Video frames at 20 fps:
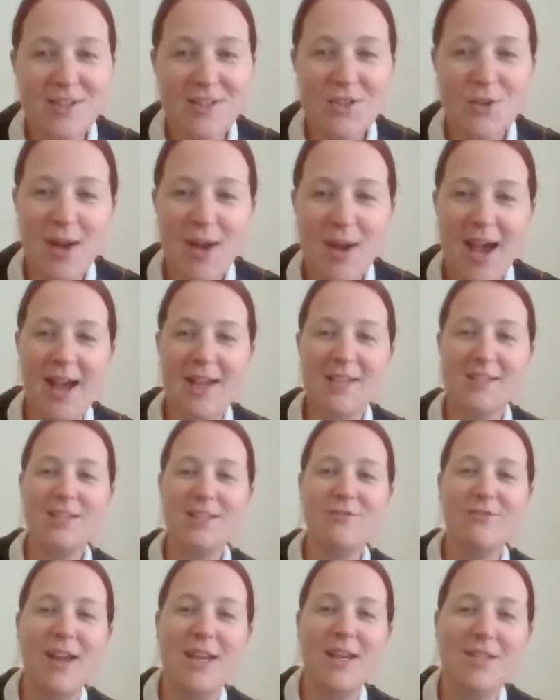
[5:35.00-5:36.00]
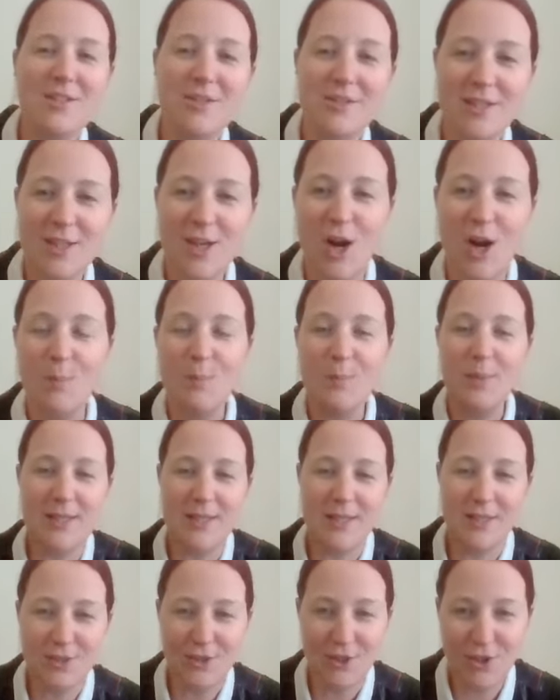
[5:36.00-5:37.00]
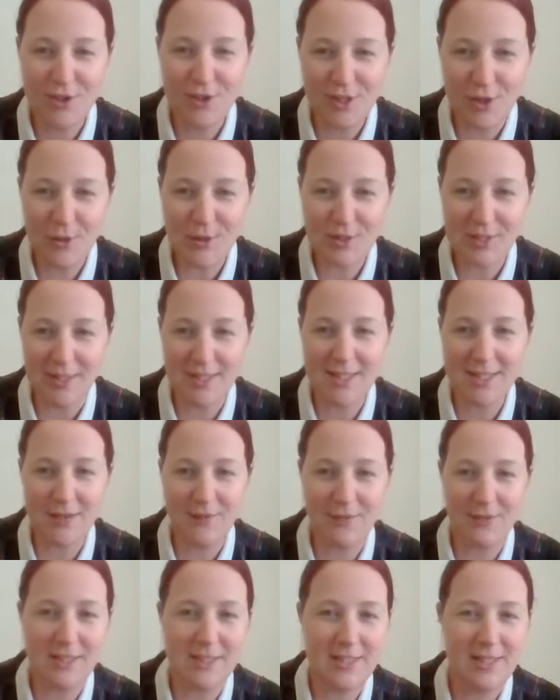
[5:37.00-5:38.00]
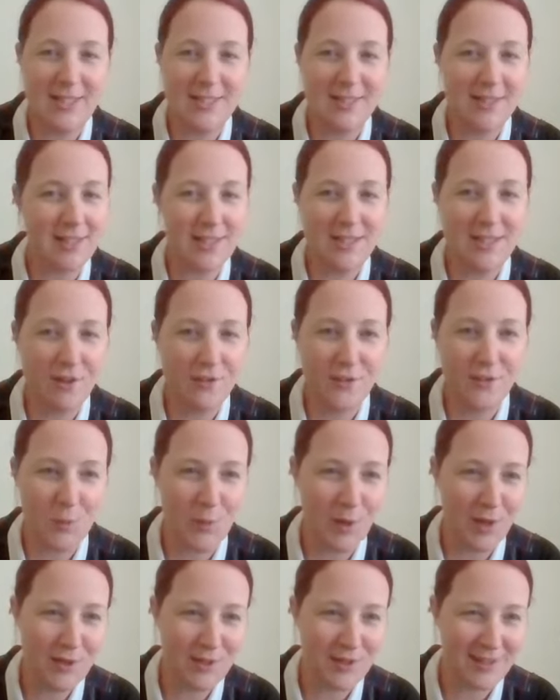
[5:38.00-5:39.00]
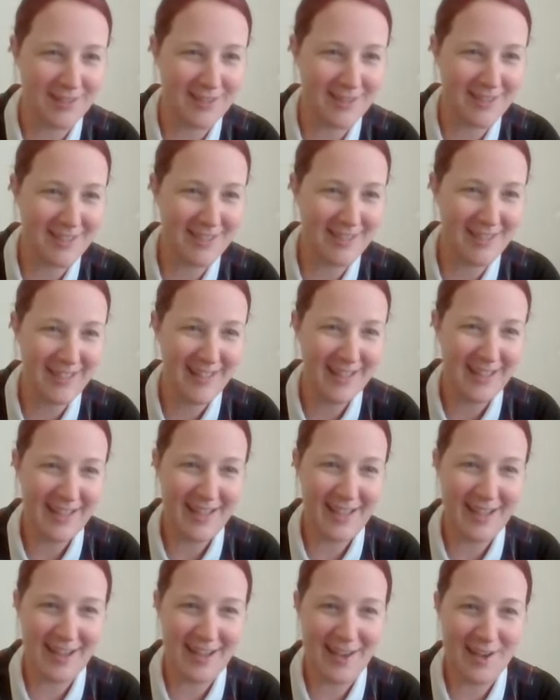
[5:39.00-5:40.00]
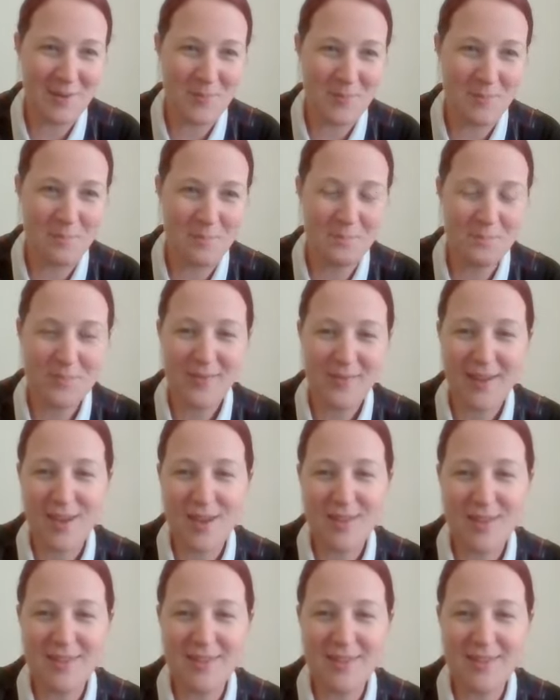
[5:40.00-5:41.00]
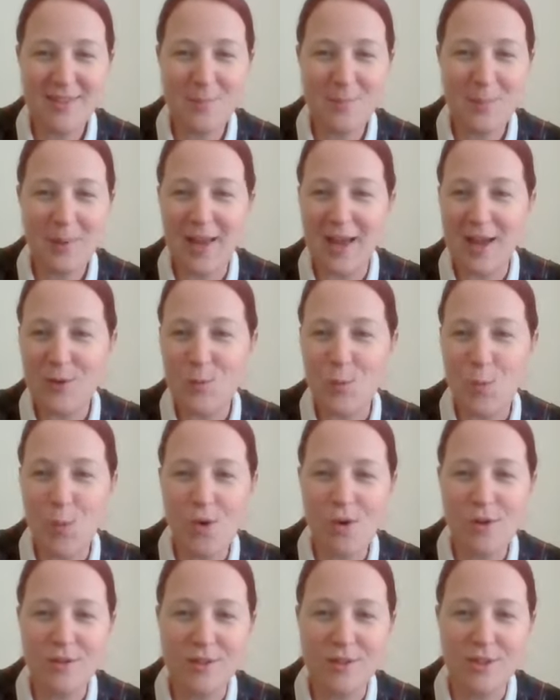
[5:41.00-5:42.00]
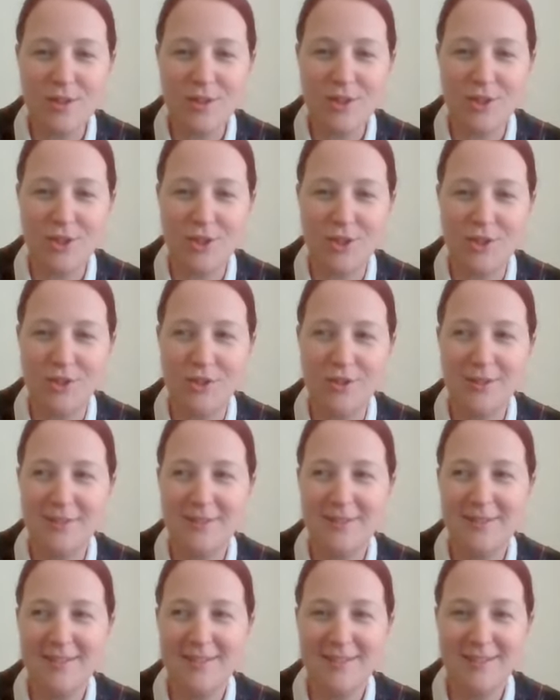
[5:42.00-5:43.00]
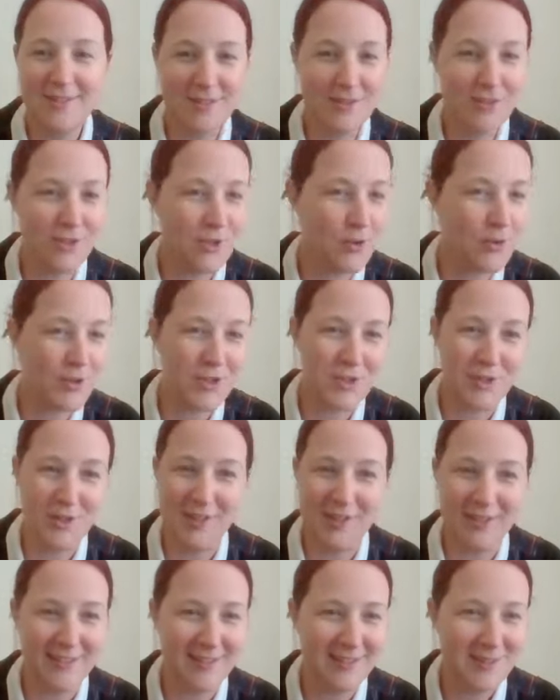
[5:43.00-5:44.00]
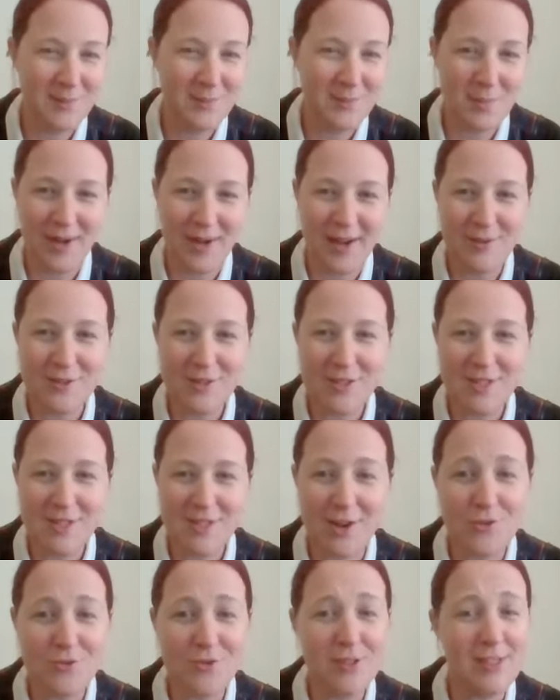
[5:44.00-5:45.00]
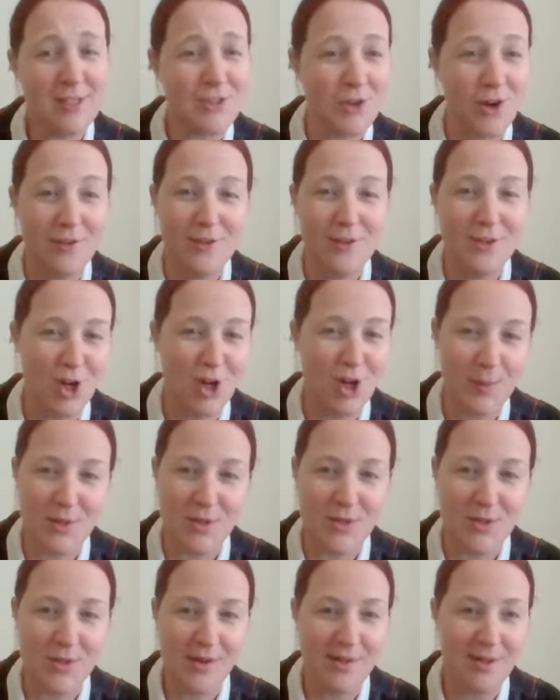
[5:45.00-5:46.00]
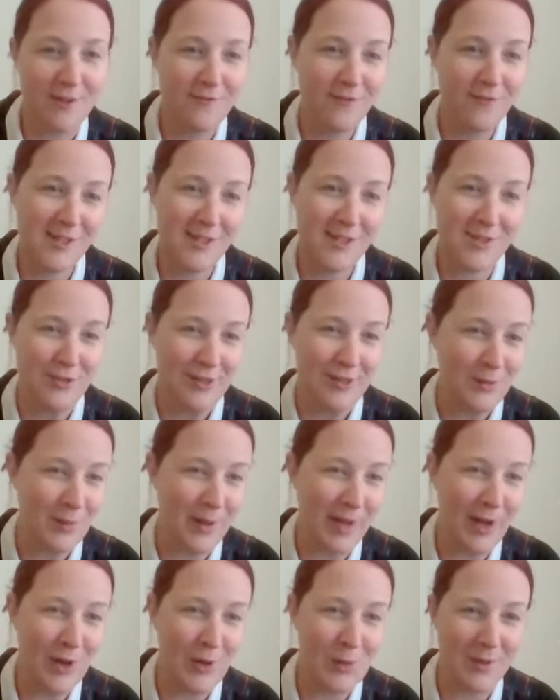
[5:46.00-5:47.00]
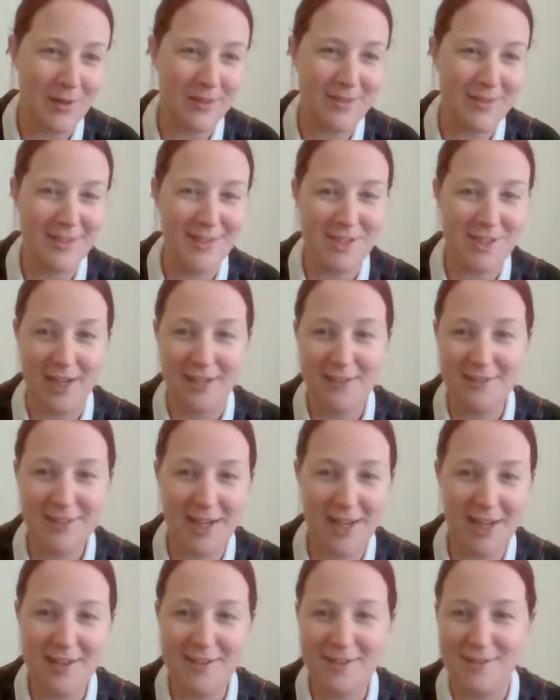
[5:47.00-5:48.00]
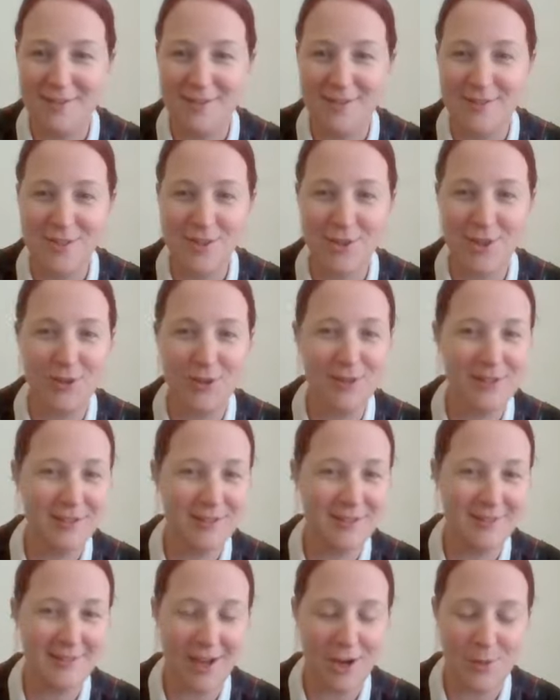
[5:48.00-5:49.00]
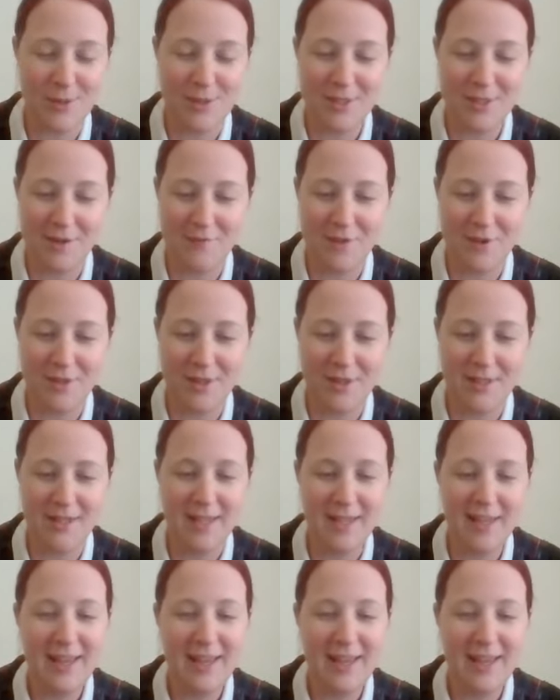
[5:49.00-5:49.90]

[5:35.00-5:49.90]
so I actually registered the company in 2017 and did nothing with it. The plan was to go sooner, but I was really enjoying the job I was doing, and it fitted really well with childcare and schooling hours and everything.